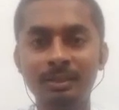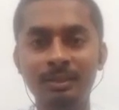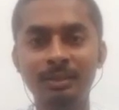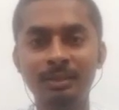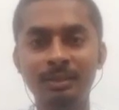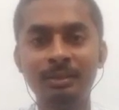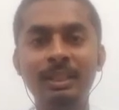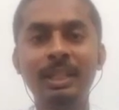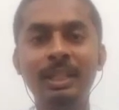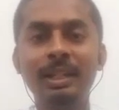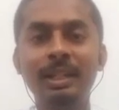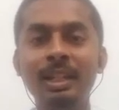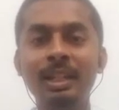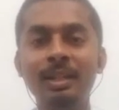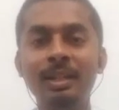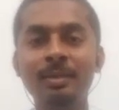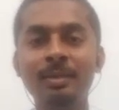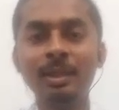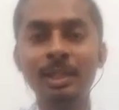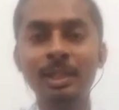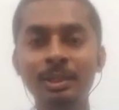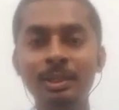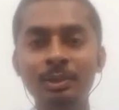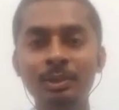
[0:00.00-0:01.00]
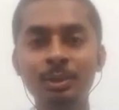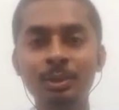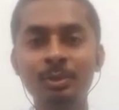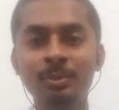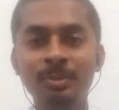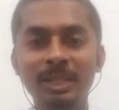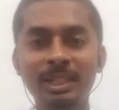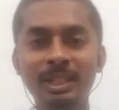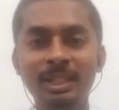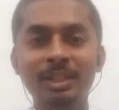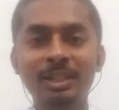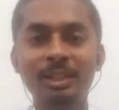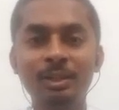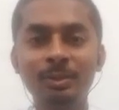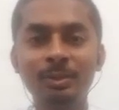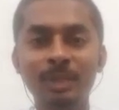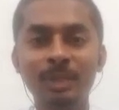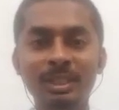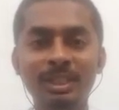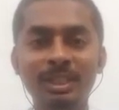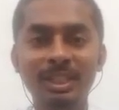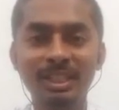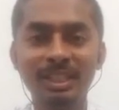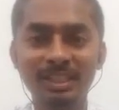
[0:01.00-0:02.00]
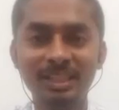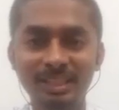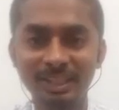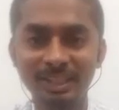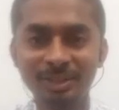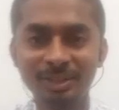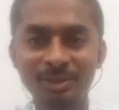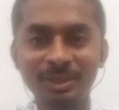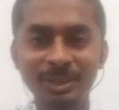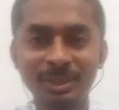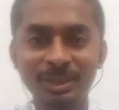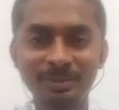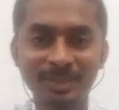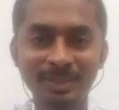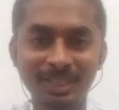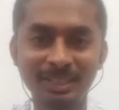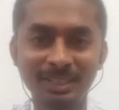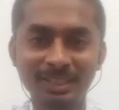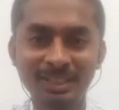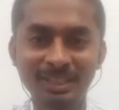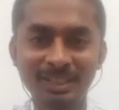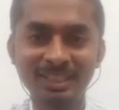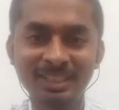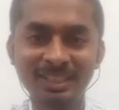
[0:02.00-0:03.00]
That time I used to better to study GS subjects.